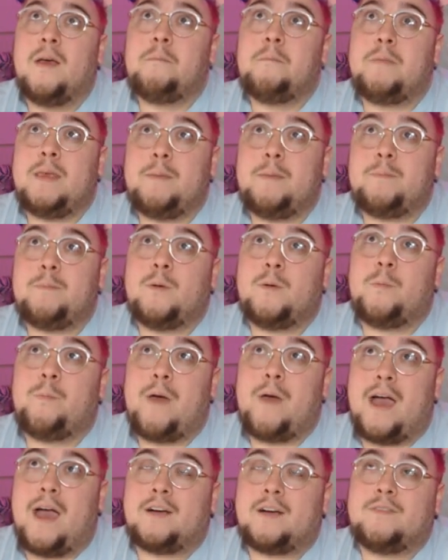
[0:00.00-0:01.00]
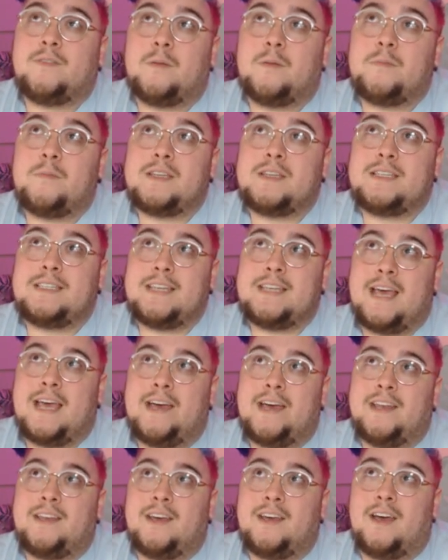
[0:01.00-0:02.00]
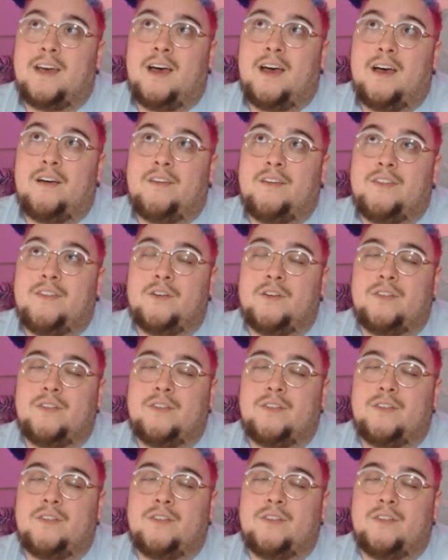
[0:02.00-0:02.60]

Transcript: people back from the dead. They're